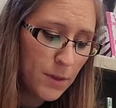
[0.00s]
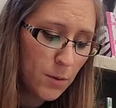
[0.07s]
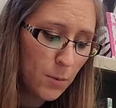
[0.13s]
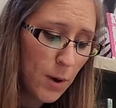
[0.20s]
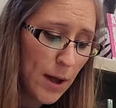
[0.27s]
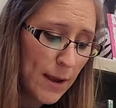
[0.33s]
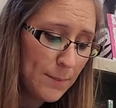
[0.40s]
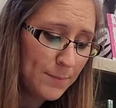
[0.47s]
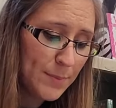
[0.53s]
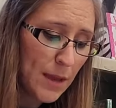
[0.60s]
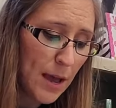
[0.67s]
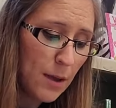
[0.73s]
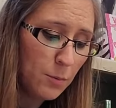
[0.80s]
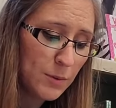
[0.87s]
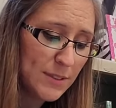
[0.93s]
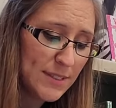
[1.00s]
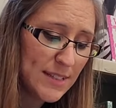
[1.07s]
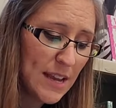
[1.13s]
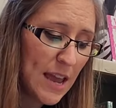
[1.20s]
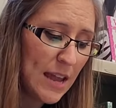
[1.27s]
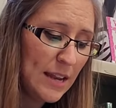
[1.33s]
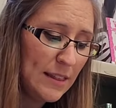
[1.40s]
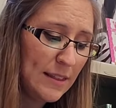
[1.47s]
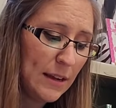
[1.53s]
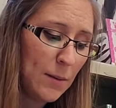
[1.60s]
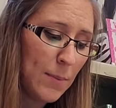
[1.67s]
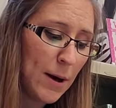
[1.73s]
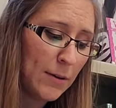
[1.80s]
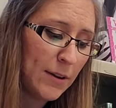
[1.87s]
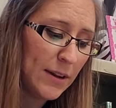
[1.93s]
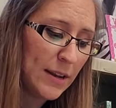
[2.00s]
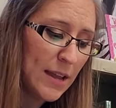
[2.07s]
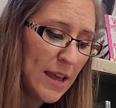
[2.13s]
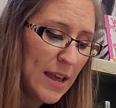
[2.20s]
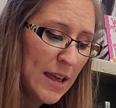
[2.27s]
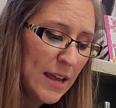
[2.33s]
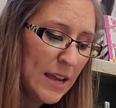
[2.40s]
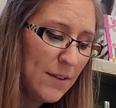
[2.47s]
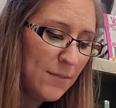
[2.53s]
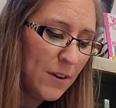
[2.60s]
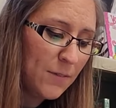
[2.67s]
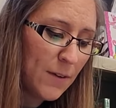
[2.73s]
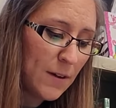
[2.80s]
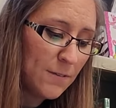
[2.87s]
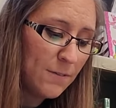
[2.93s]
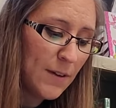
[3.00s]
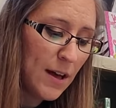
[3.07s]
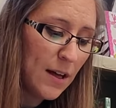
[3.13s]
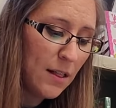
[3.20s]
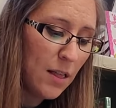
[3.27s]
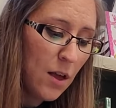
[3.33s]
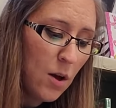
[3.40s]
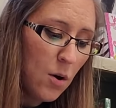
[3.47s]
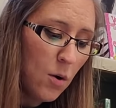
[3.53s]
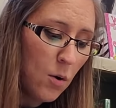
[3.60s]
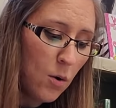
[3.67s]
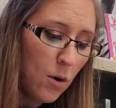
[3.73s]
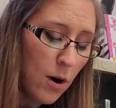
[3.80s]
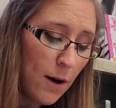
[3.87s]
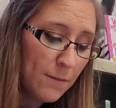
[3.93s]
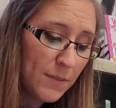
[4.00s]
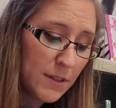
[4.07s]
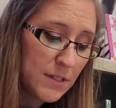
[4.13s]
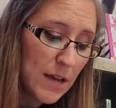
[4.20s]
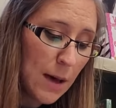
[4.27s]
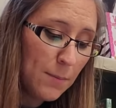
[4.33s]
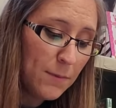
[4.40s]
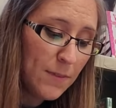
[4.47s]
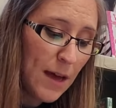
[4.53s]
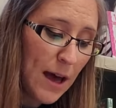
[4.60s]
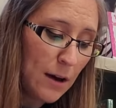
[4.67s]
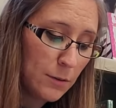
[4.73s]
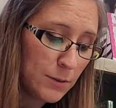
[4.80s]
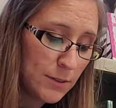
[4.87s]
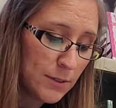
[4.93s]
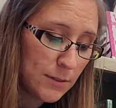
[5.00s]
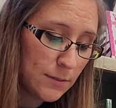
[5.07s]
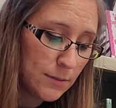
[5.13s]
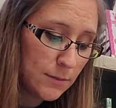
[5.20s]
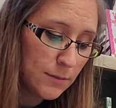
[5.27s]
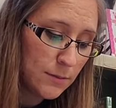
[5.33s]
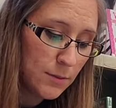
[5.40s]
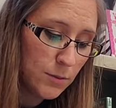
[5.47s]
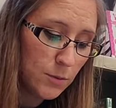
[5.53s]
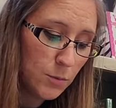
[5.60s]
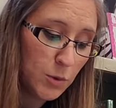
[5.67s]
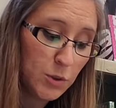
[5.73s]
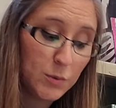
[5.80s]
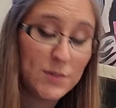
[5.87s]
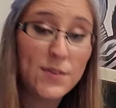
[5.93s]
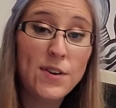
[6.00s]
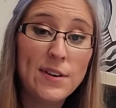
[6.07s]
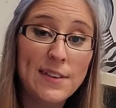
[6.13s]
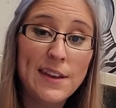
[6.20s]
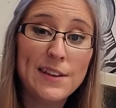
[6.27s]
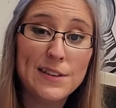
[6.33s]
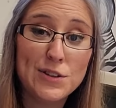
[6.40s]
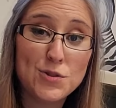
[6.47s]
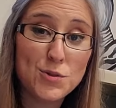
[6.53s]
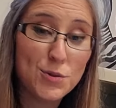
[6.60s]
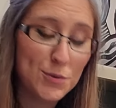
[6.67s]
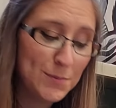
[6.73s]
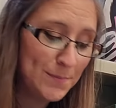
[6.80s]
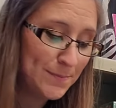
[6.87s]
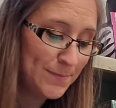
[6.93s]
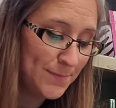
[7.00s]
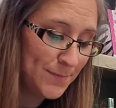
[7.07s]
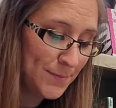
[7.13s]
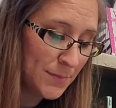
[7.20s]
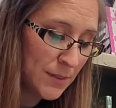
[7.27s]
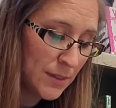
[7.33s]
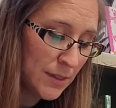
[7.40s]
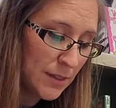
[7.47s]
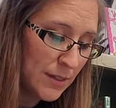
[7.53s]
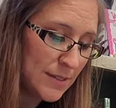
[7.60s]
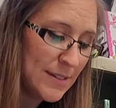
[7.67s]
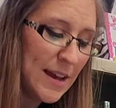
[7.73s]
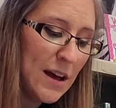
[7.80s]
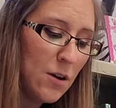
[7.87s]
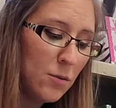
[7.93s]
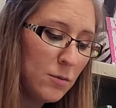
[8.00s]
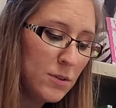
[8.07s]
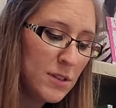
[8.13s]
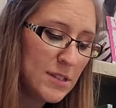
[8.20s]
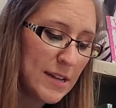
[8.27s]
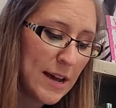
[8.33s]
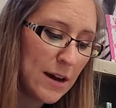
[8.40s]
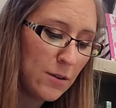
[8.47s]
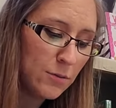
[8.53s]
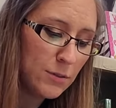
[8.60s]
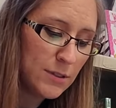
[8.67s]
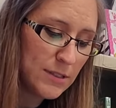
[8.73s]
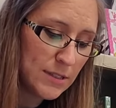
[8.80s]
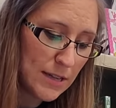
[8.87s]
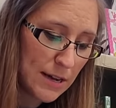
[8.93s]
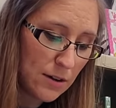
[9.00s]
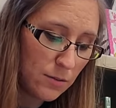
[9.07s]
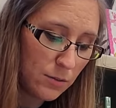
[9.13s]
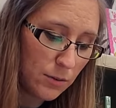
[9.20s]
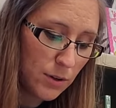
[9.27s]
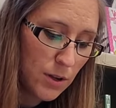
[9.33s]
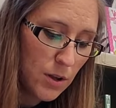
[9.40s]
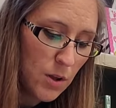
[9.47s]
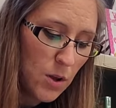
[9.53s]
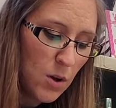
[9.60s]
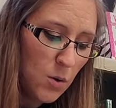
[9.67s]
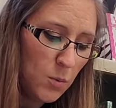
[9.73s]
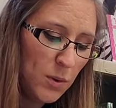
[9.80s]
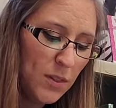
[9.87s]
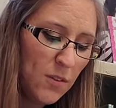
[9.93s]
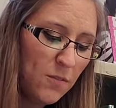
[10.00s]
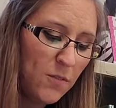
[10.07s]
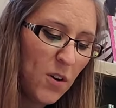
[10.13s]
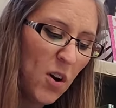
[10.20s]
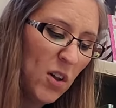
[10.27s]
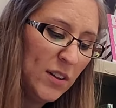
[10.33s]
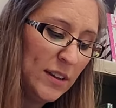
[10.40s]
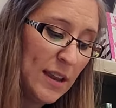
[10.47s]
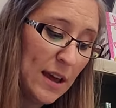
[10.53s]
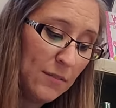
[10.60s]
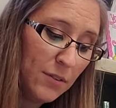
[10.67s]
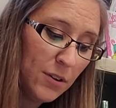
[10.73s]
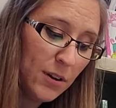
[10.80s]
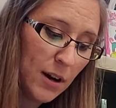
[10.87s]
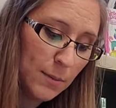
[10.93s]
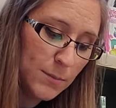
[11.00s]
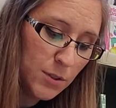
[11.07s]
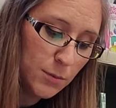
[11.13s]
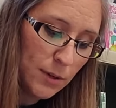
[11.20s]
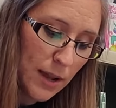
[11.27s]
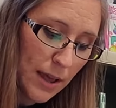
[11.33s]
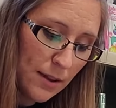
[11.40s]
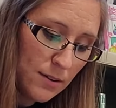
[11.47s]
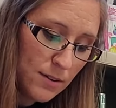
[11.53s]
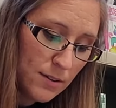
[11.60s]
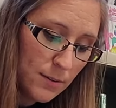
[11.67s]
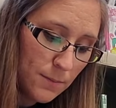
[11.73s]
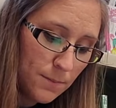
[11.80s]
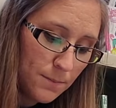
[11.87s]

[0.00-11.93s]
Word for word: Why, I wouldn't say anything about it, even if I fell off the top of the house, which was very likely true. Down, down, down. Would the fall never come to an end?